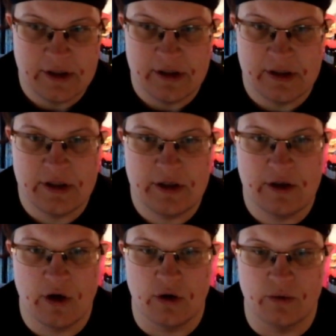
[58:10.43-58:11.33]

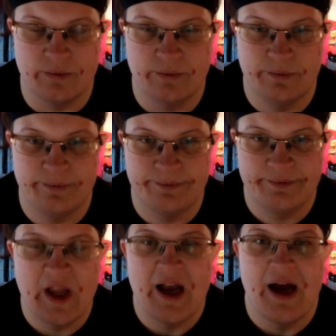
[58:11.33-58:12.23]
So
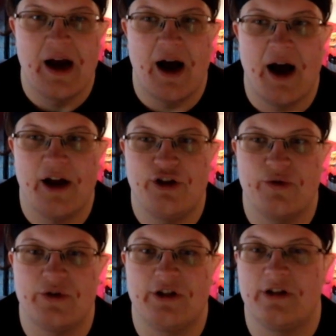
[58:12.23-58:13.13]
I
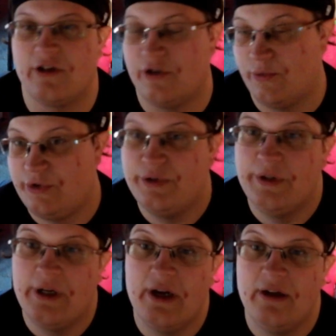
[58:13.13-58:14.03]
chose to don't do
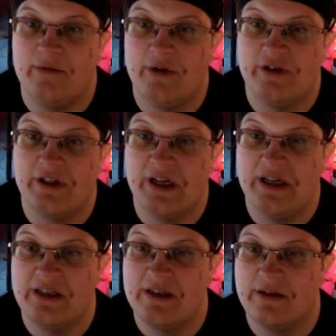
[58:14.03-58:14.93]
that in most
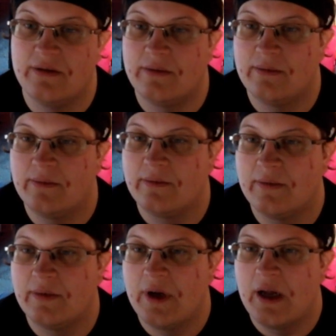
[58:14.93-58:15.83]
cases.
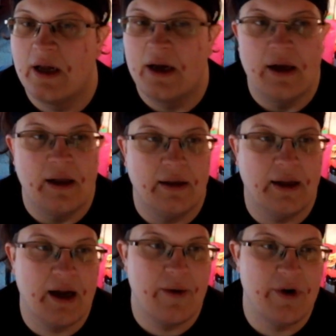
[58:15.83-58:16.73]

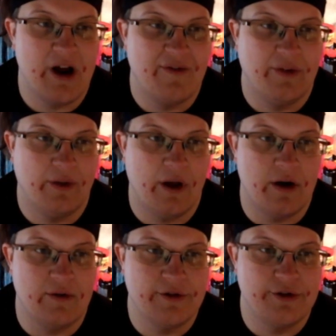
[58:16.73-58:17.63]
Like, I would have
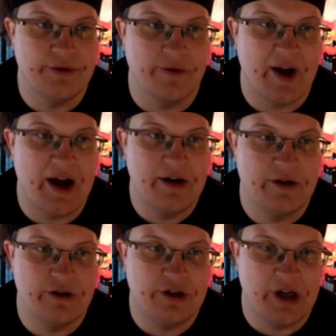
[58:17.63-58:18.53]
loved to have
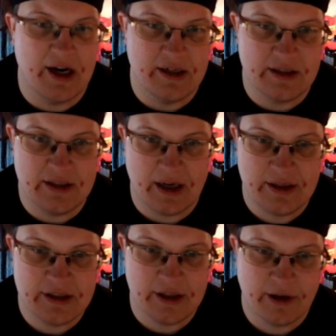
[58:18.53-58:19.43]
gotten Jack and
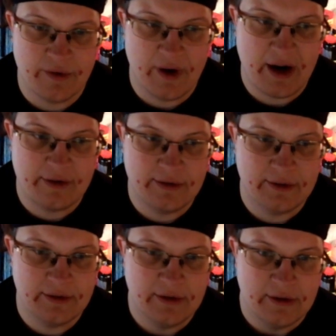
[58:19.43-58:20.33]
Sally's autograph,
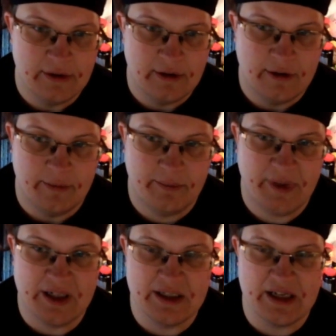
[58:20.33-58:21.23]

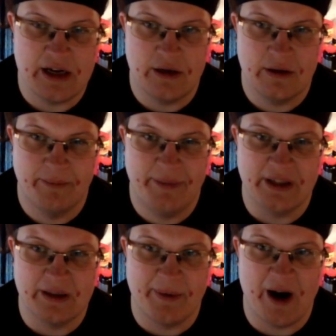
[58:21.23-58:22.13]

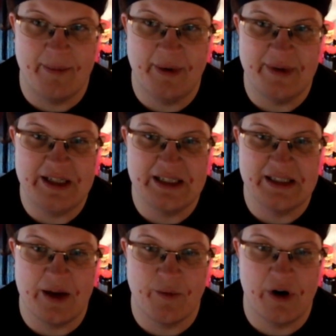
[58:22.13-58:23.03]
but the problem
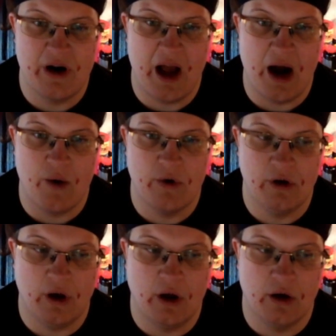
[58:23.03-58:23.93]
is they were an hour
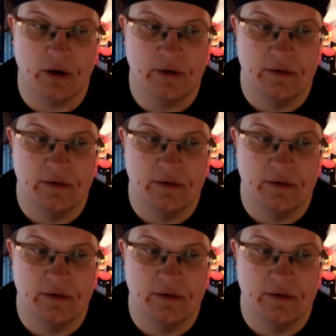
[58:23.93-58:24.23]
long